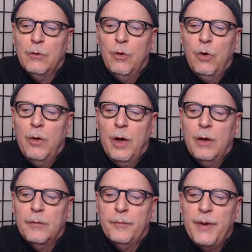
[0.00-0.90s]

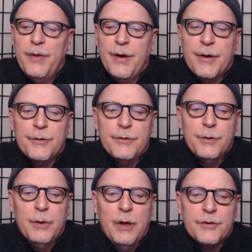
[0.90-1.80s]
will be there
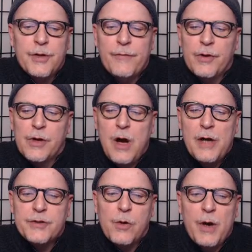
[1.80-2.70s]
to suffer the
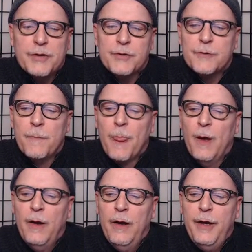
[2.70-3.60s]
consequences.
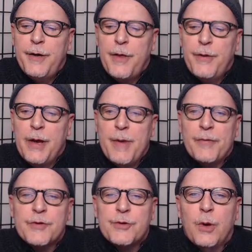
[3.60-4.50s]
And another thing
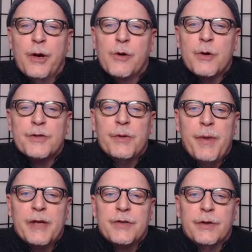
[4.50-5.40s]
about the story, of course, that
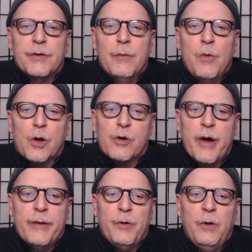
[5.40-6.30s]
makes it more
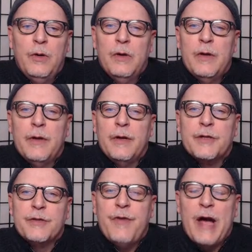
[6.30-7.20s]
credible
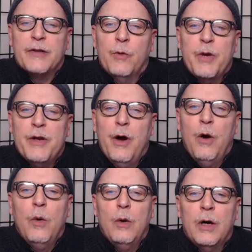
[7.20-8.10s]
is the fact that we
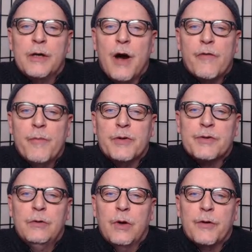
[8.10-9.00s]
know
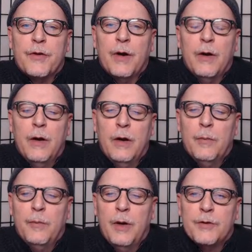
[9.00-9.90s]
governments look at their
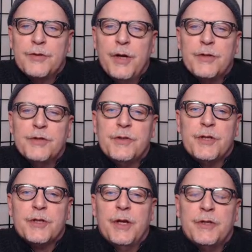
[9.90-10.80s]
citizens
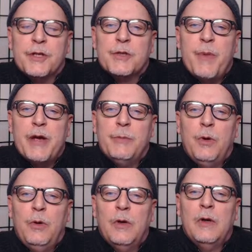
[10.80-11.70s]
as
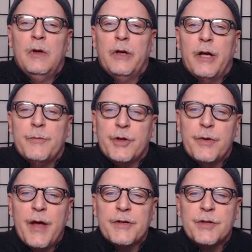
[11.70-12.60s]
expendable. And I'm
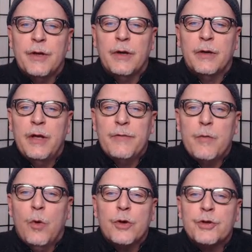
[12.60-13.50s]
sure that's even
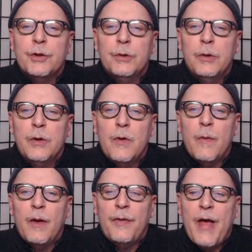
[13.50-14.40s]
more true
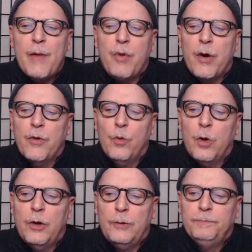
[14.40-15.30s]
in that part of the
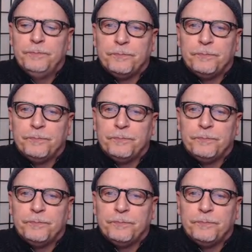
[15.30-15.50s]
world.